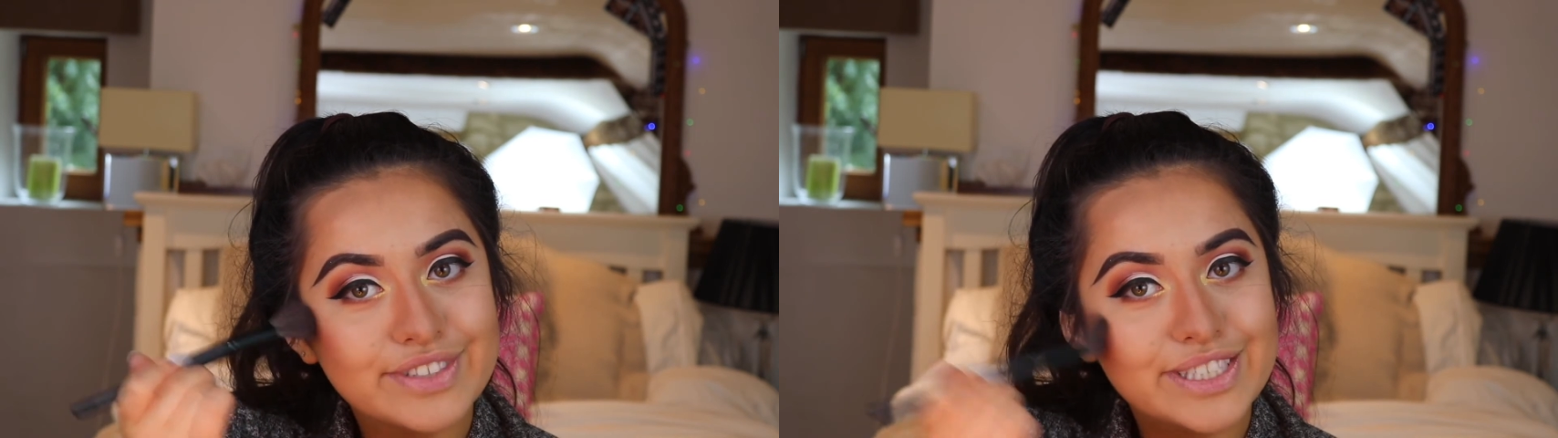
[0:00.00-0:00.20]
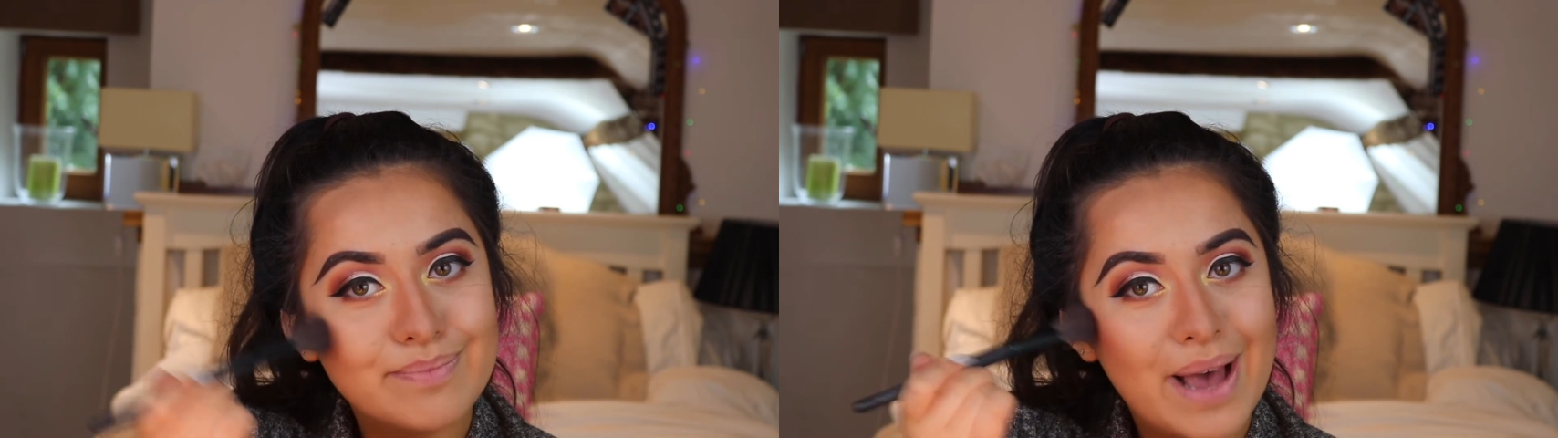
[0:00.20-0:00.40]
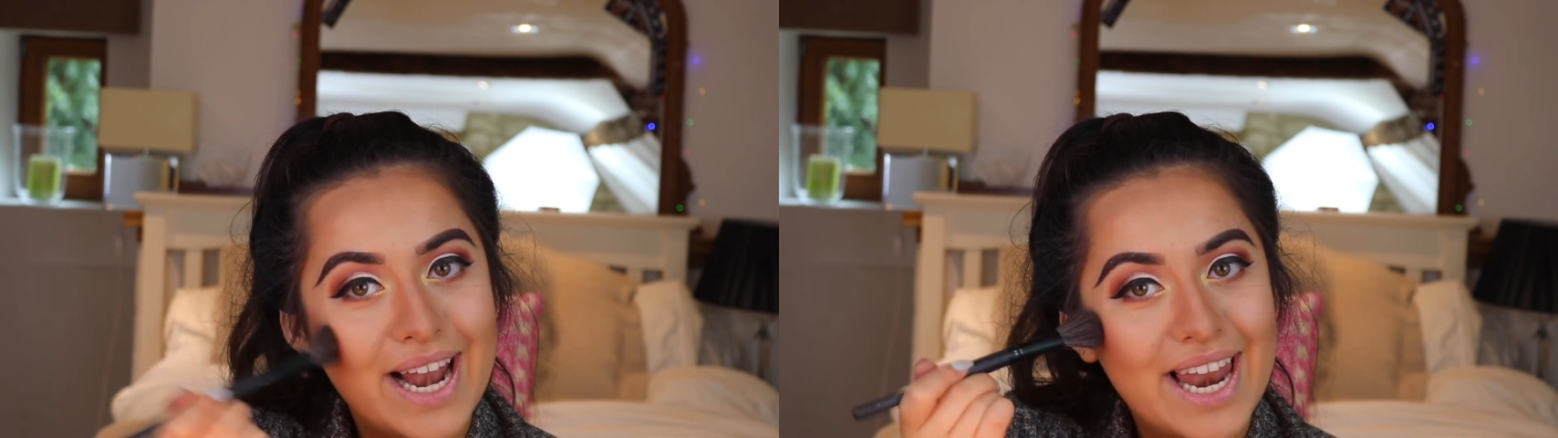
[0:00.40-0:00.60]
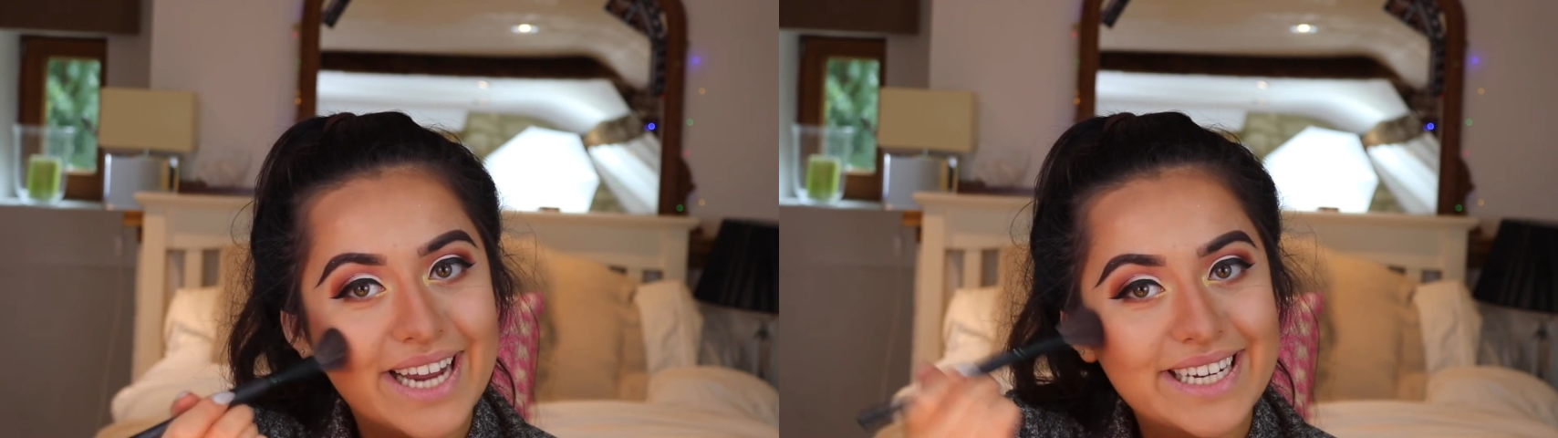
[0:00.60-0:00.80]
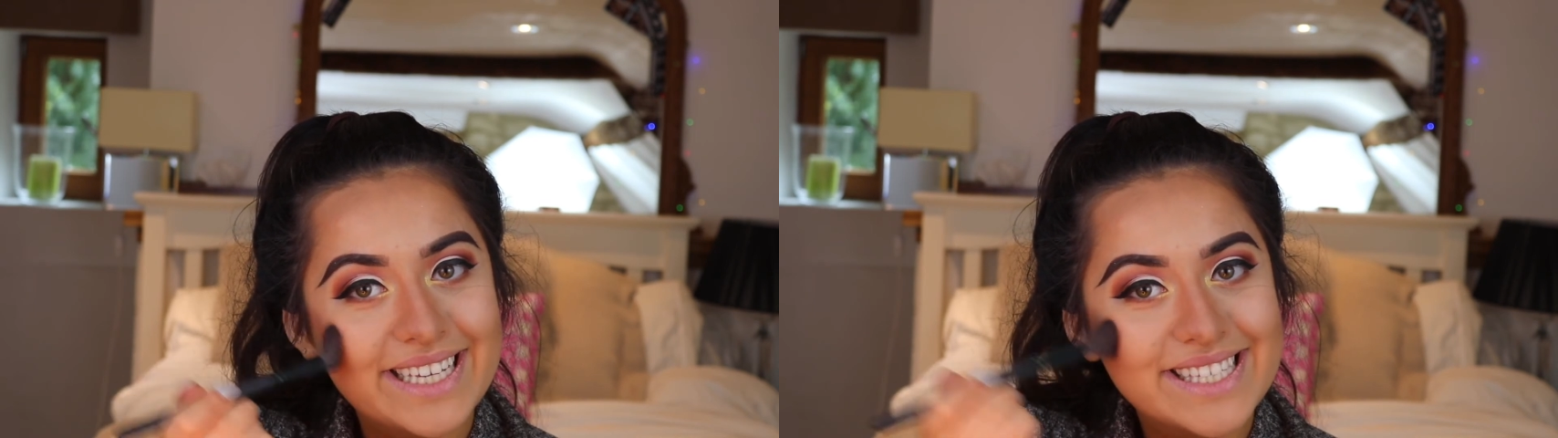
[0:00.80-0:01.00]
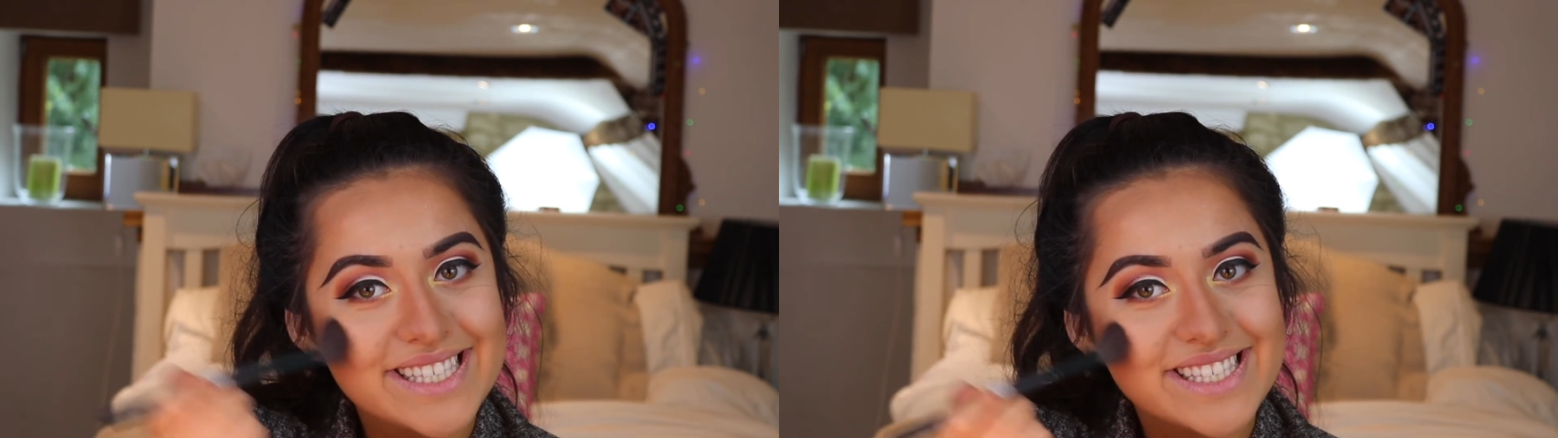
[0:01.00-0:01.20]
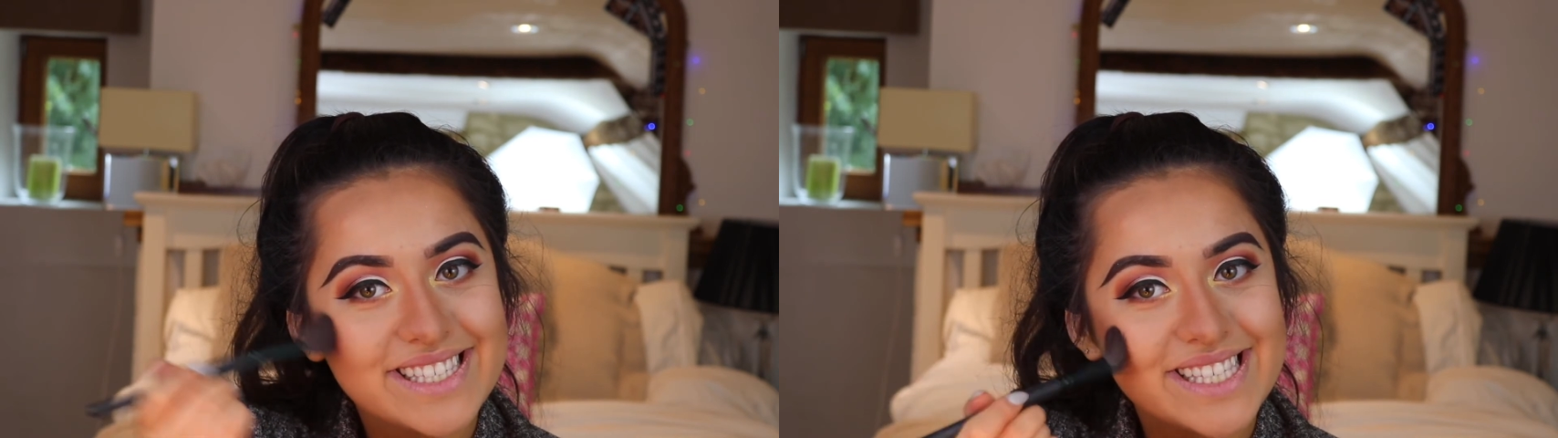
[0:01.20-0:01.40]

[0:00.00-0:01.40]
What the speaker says: Smile like this.